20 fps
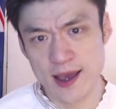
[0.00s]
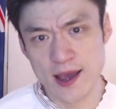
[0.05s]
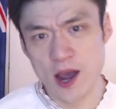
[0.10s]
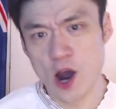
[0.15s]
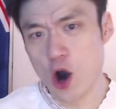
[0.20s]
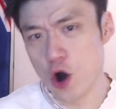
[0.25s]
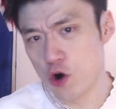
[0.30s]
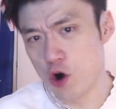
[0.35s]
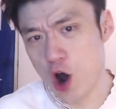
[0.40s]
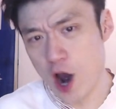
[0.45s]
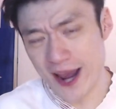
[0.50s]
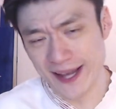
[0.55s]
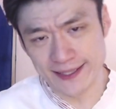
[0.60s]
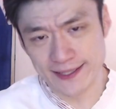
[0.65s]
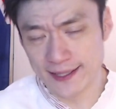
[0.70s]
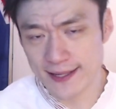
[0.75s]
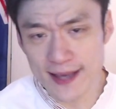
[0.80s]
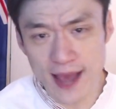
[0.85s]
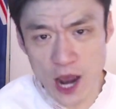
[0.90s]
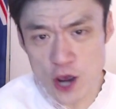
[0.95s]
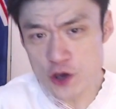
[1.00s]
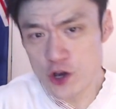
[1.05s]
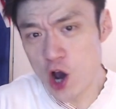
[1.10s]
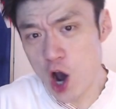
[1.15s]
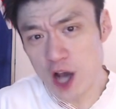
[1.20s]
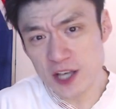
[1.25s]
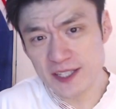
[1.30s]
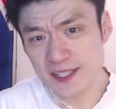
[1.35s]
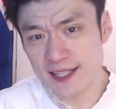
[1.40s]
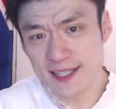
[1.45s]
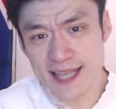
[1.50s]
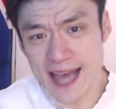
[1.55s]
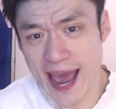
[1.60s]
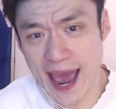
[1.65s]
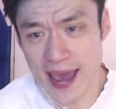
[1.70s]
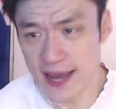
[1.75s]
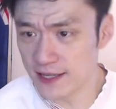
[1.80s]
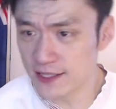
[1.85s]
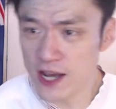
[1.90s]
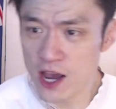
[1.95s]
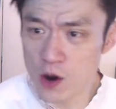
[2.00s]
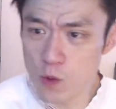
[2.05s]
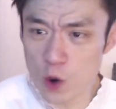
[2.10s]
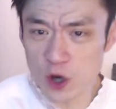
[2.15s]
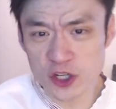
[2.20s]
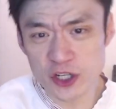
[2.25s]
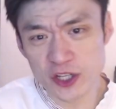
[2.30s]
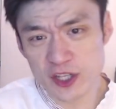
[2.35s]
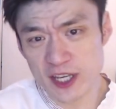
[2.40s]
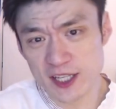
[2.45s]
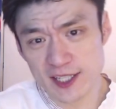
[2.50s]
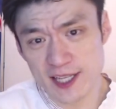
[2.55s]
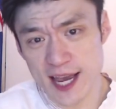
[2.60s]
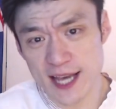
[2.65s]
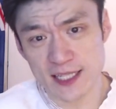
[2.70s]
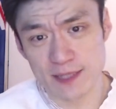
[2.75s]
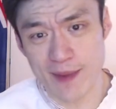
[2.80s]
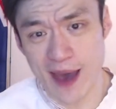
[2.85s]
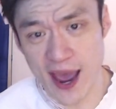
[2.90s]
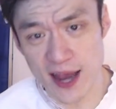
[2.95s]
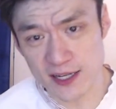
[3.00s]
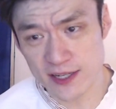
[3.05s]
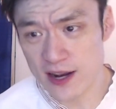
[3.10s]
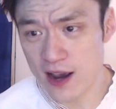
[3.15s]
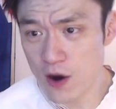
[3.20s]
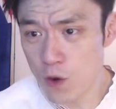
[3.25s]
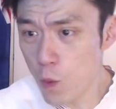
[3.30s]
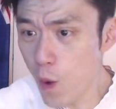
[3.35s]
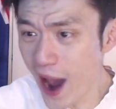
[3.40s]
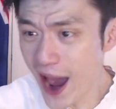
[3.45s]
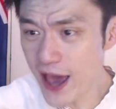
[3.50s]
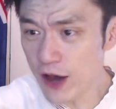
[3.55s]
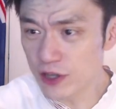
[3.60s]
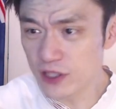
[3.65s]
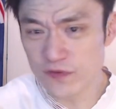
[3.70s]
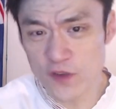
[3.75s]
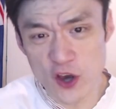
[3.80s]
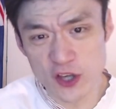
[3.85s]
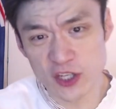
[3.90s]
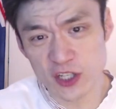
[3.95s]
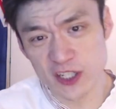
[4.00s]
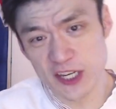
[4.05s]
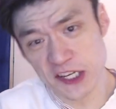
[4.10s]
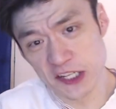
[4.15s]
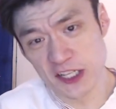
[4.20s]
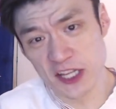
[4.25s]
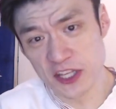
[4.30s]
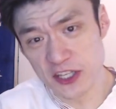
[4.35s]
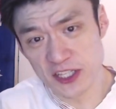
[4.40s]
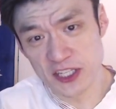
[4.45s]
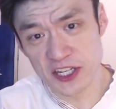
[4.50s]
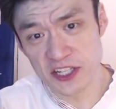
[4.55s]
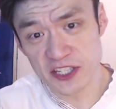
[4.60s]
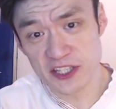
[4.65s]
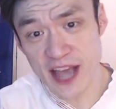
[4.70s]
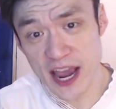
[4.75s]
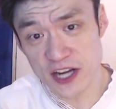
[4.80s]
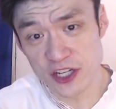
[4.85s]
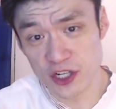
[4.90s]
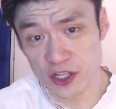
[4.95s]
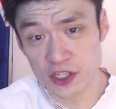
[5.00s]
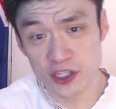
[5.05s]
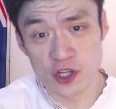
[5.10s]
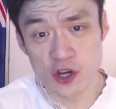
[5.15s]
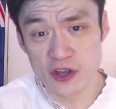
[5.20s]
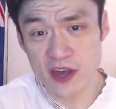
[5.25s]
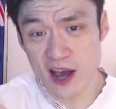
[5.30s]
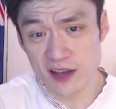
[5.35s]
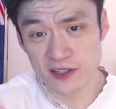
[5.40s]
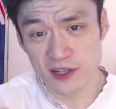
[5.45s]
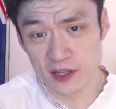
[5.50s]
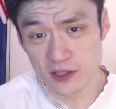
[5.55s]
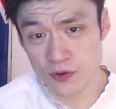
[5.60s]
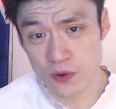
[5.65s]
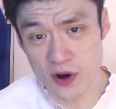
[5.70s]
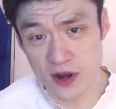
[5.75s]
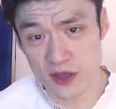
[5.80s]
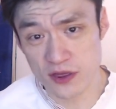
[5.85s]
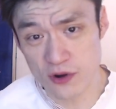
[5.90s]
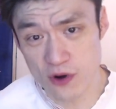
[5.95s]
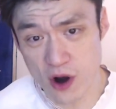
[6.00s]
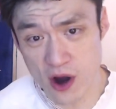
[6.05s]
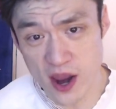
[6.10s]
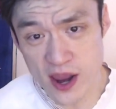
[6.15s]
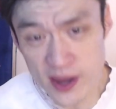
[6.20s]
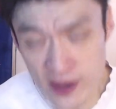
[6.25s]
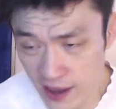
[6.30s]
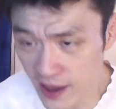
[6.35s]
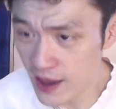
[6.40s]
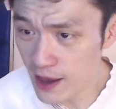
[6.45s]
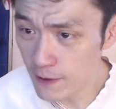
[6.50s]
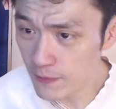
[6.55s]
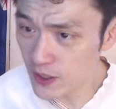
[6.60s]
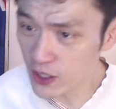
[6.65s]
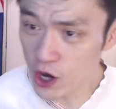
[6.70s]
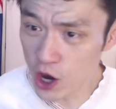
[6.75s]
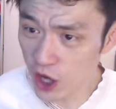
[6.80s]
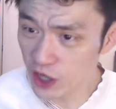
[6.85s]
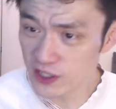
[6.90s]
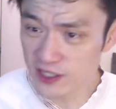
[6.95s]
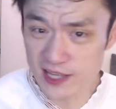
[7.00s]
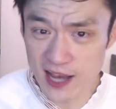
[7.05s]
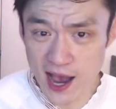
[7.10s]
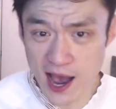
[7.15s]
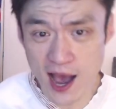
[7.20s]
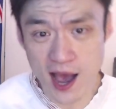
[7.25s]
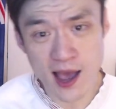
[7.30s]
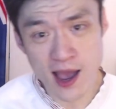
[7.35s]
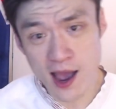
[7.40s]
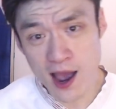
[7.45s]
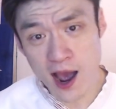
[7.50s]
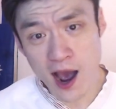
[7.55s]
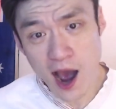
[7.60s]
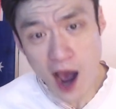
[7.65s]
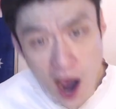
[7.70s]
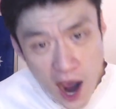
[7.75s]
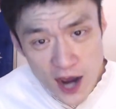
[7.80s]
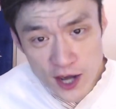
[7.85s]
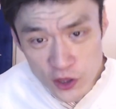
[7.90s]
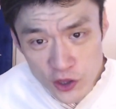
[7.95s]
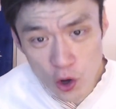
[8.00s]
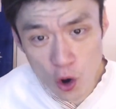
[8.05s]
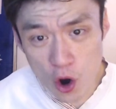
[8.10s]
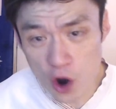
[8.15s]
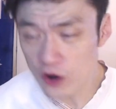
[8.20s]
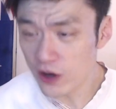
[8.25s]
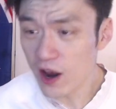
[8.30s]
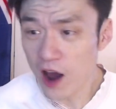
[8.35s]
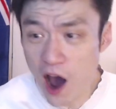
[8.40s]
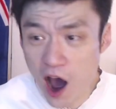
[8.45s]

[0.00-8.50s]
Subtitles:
Alright, are you guys entertained watching this test match? Wales versus England, Six Nations 2023? Because, I thought,